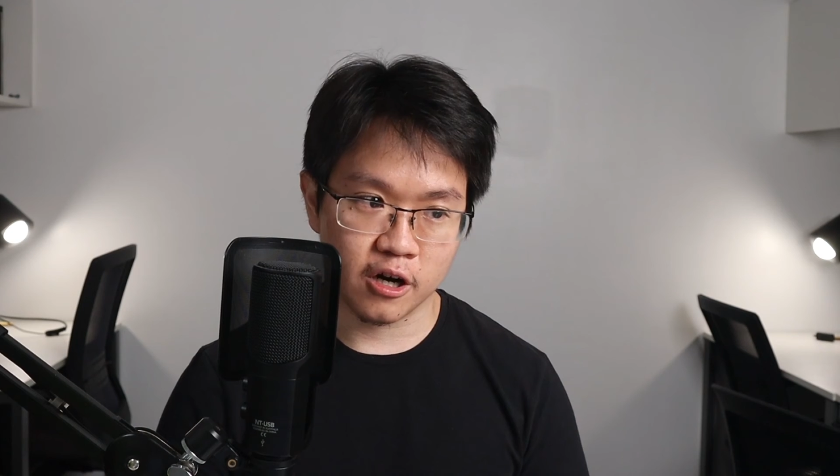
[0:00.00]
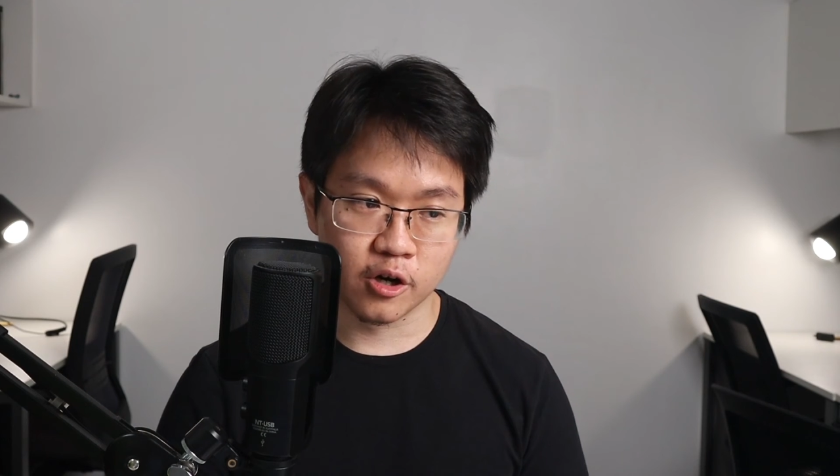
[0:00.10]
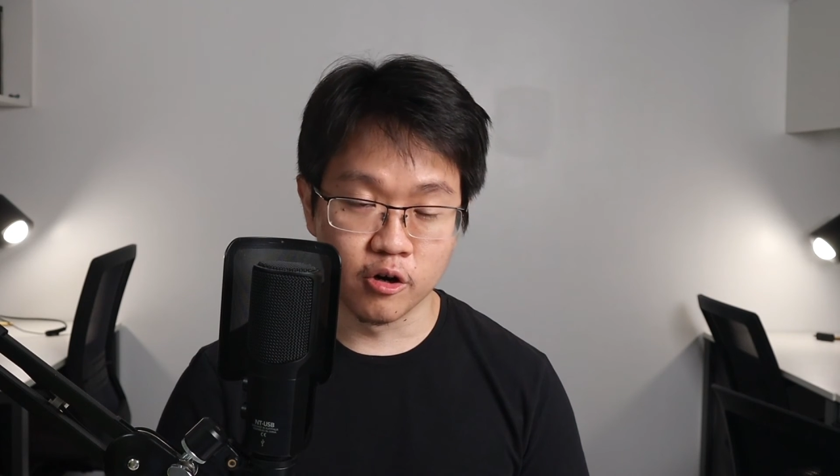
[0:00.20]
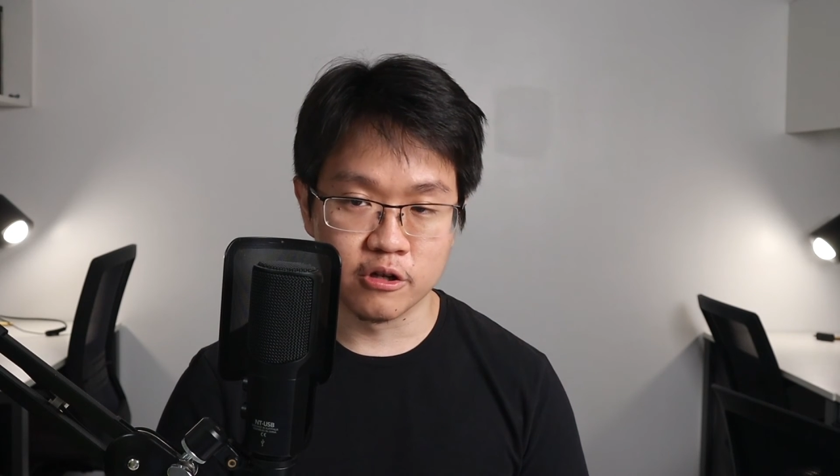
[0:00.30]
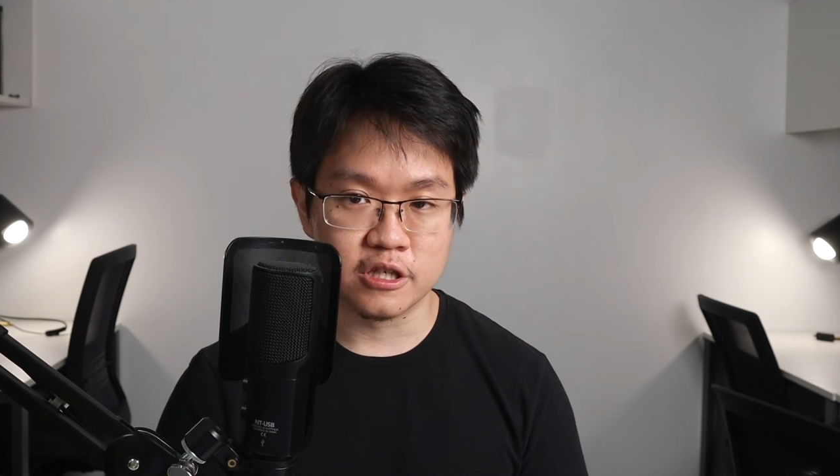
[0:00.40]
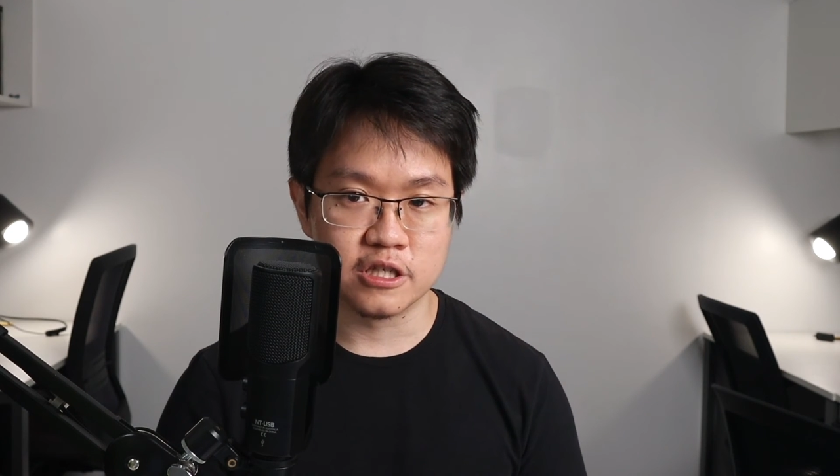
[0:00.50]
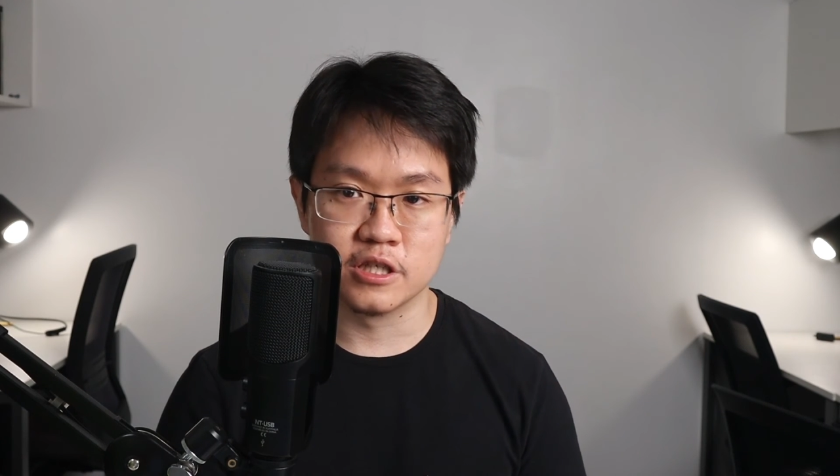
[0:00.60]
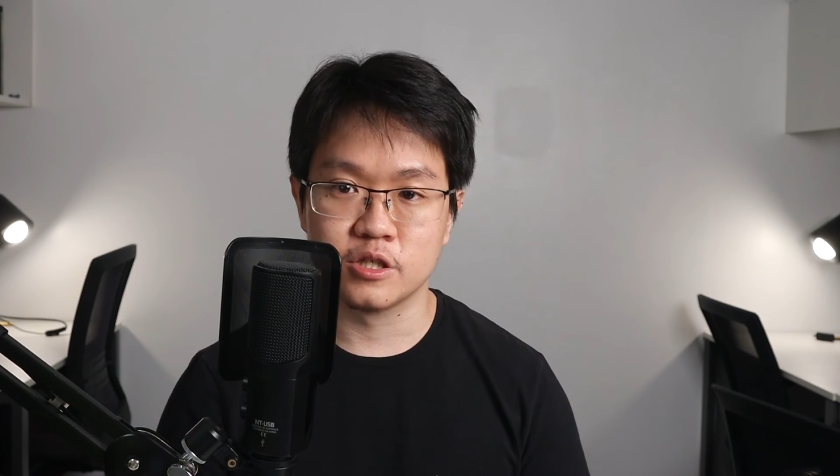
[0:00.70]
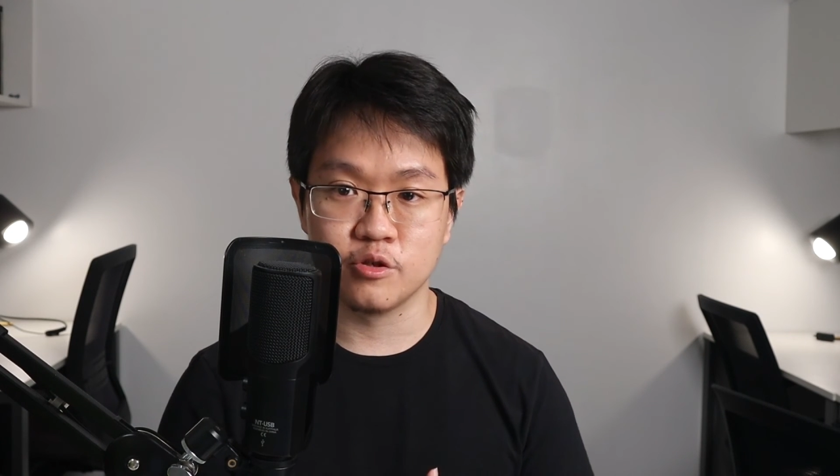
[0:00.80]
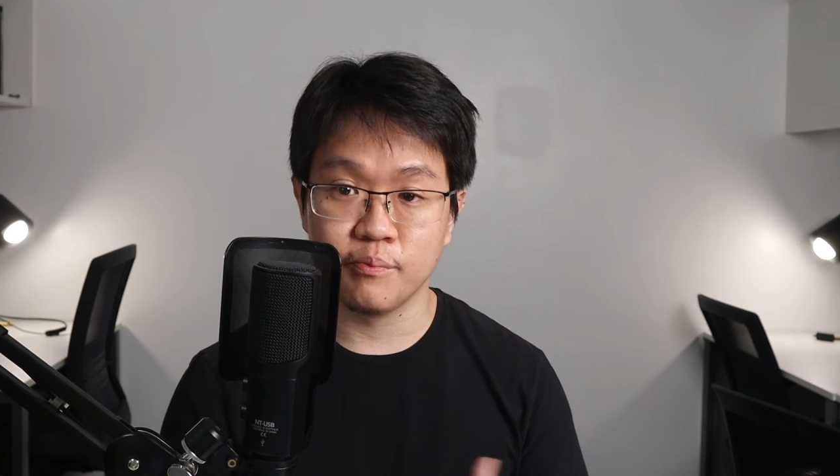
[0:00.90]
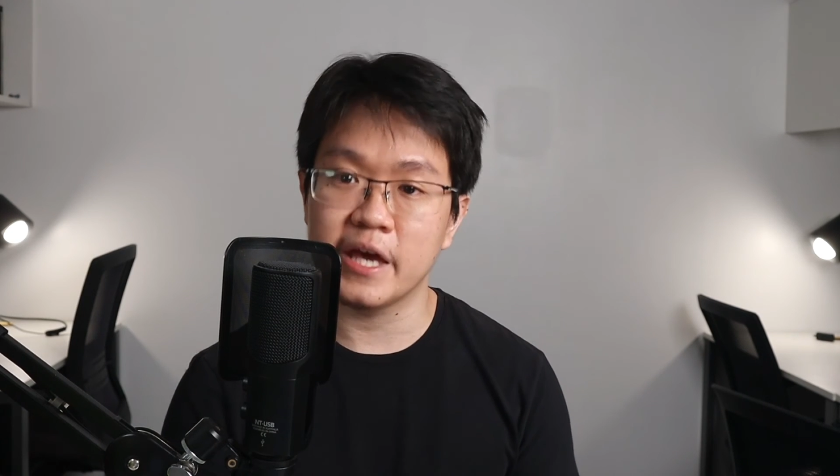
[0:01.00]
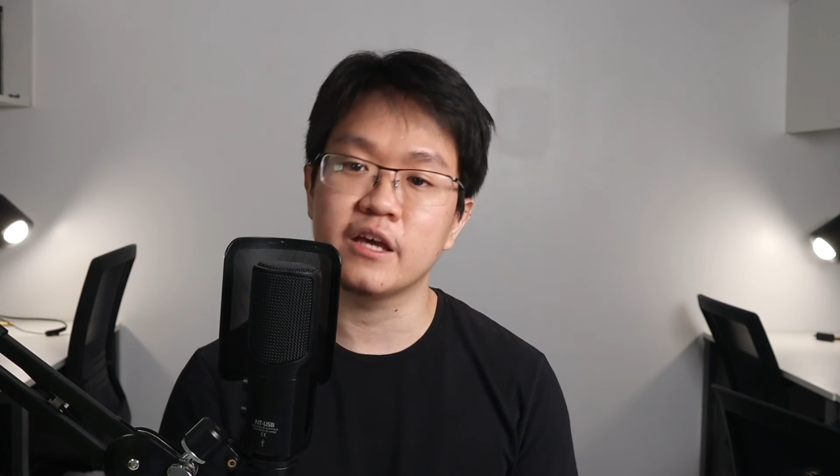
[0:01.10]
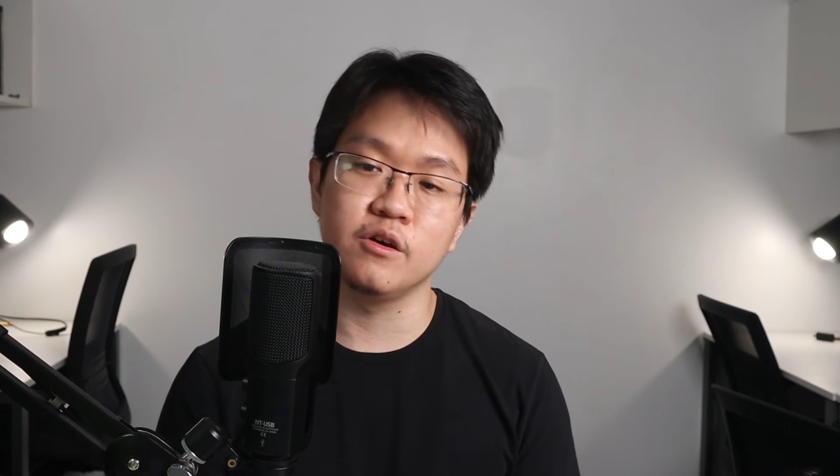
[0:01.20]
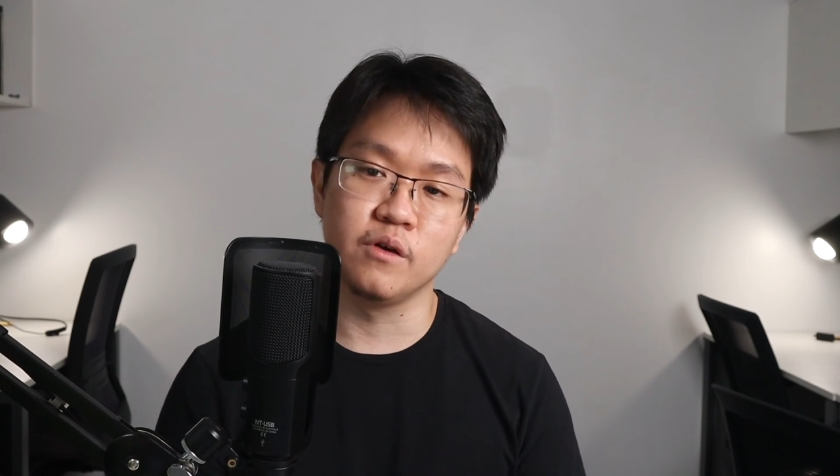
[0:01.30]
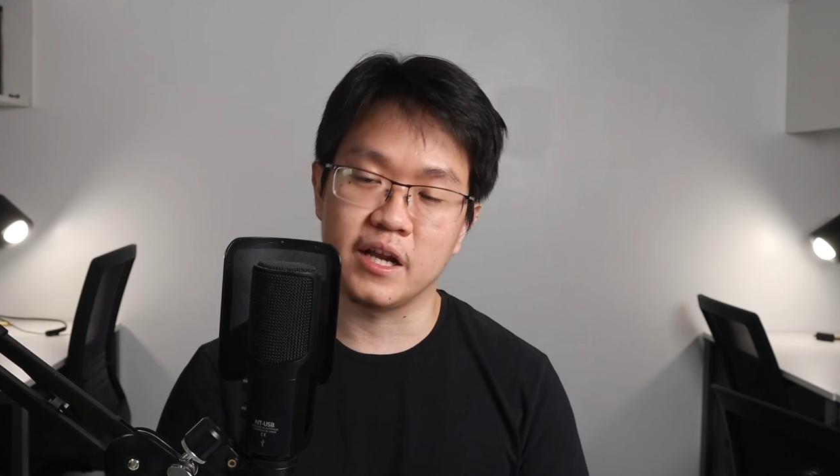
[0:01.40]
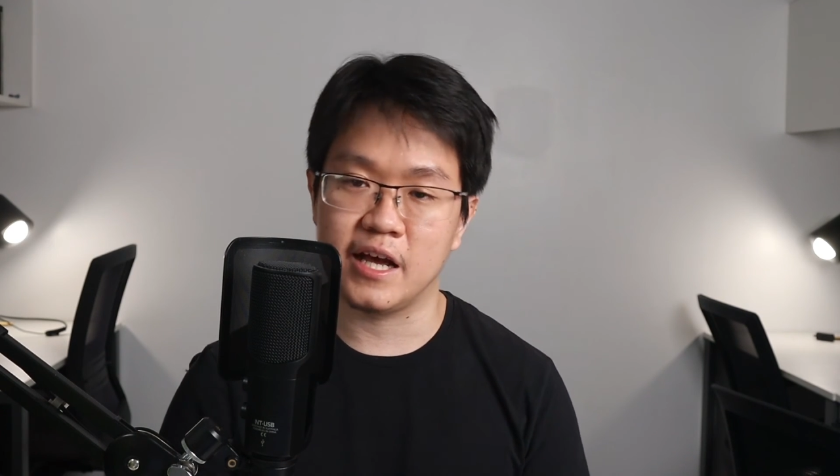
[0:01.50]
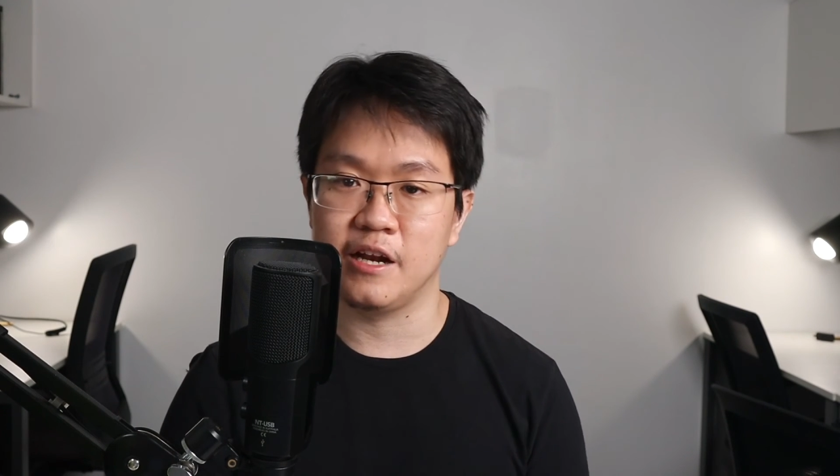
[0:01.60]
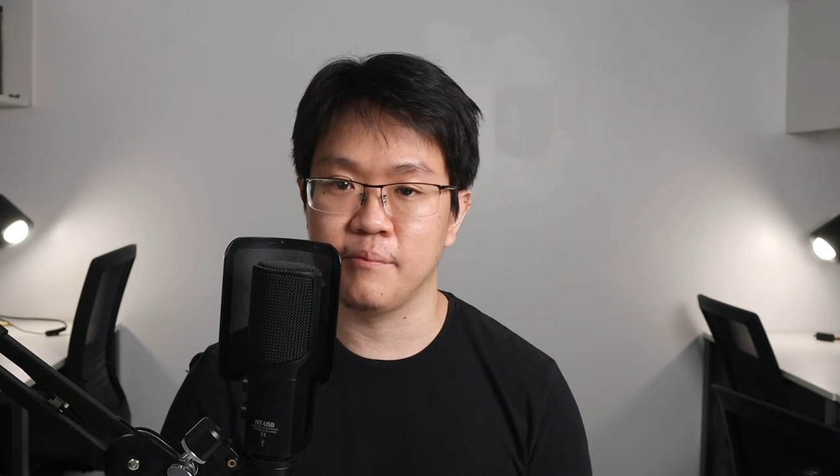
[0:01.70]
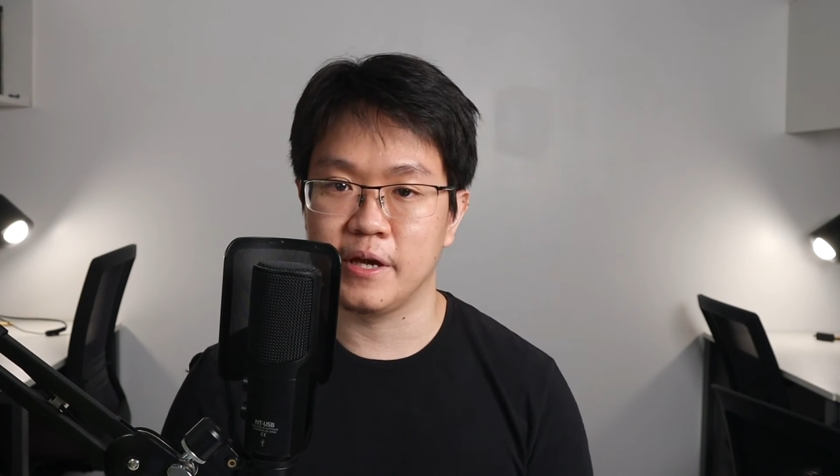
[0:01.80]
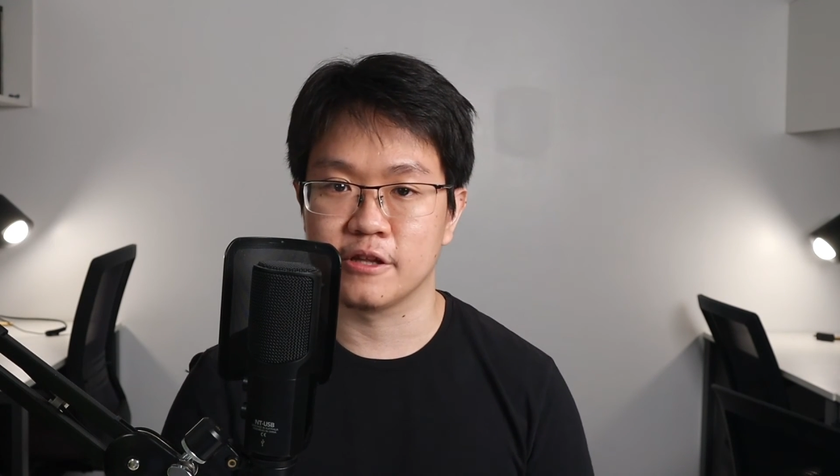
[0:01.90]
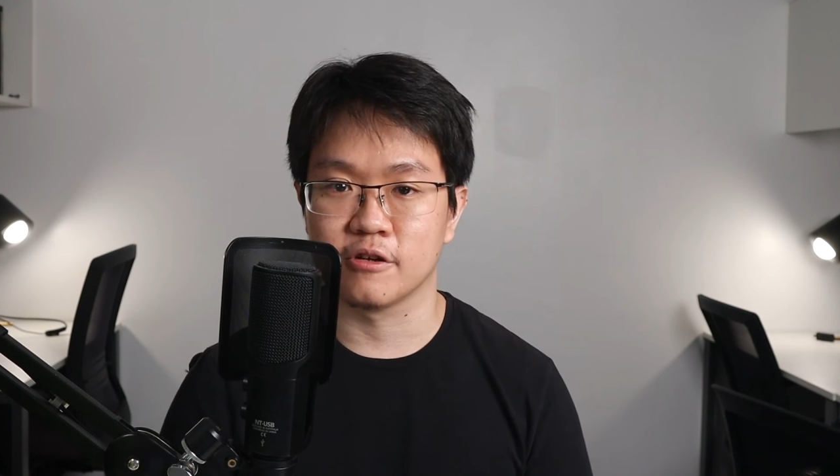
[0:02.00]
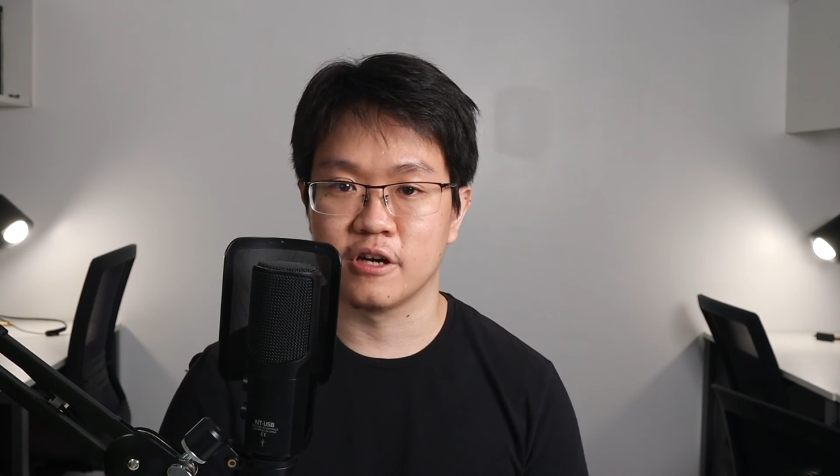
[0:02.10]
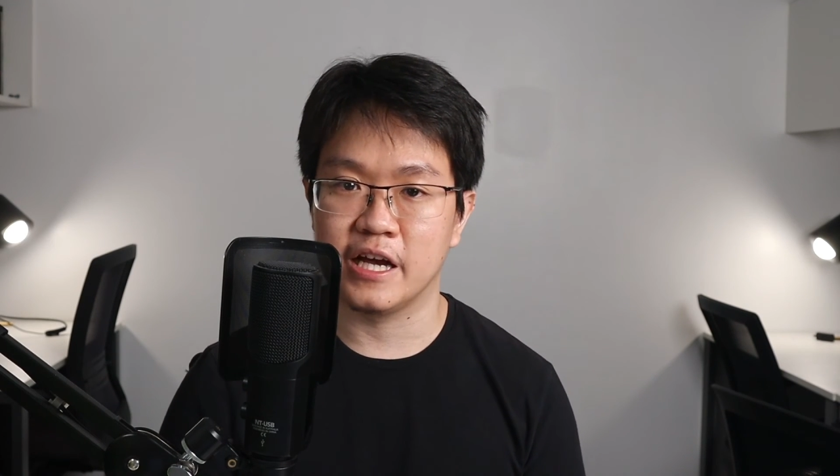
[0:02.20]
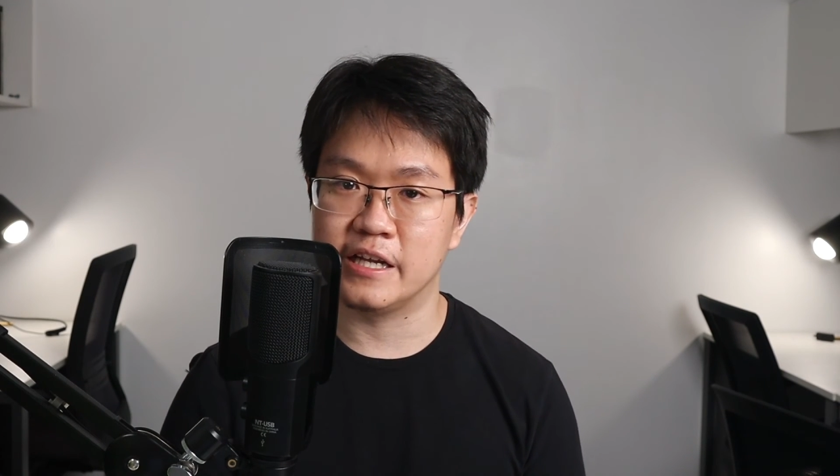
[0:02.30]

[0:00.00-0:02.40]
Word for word: our goal is to make you an animator.